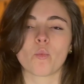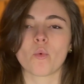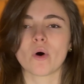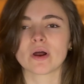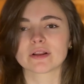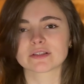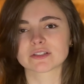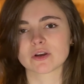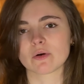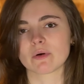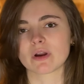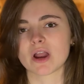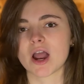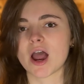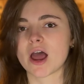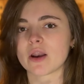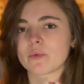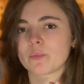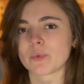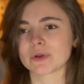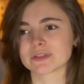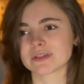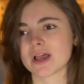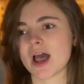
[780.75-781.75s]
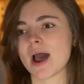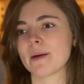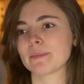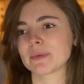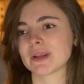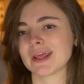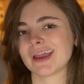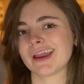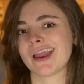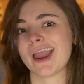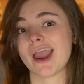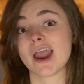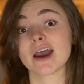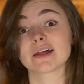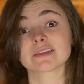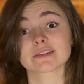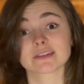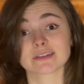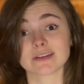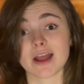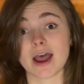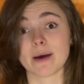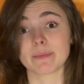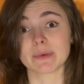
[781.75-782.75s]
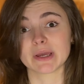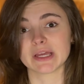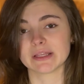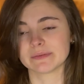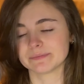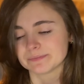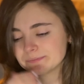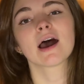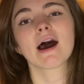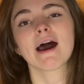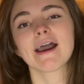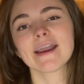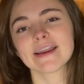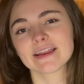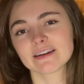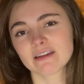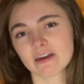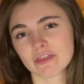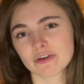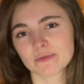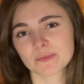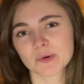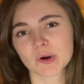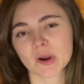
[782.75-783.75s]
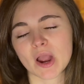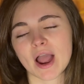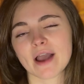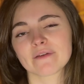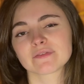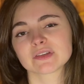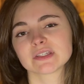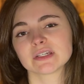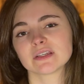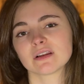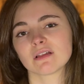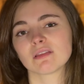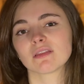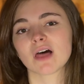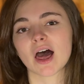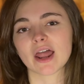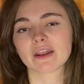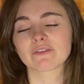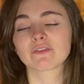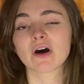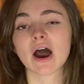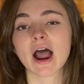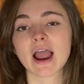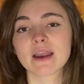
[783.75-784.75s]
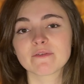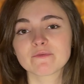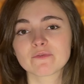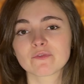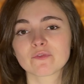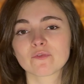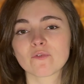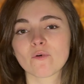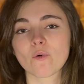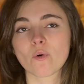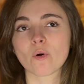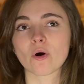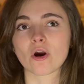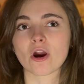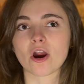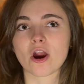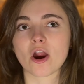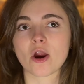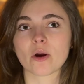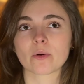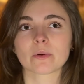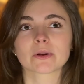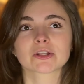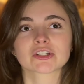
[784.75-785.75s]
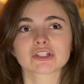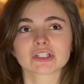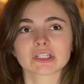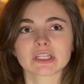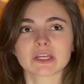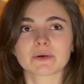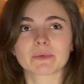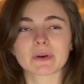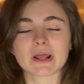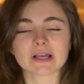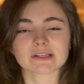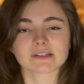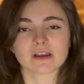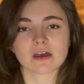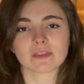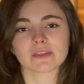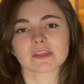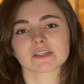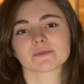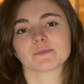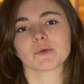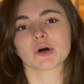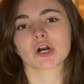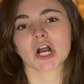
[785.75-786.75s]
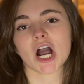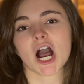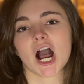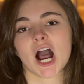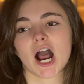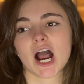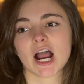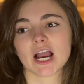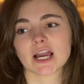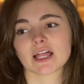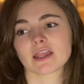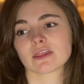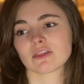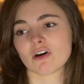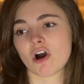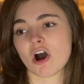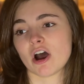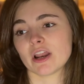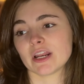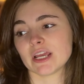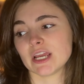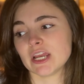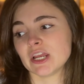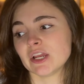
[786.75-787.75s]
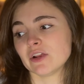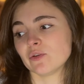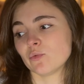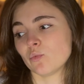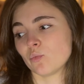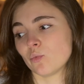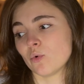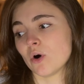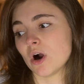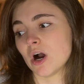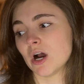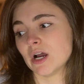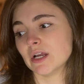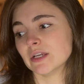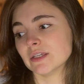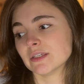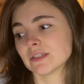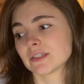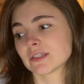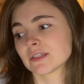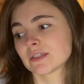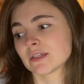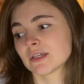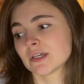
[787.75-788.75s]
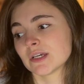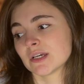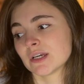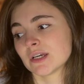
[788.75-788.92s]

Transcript: what is going on, what's happening, and stop it. Another book I've seen a lot of hype for. Originally when I saw this book, I thought it was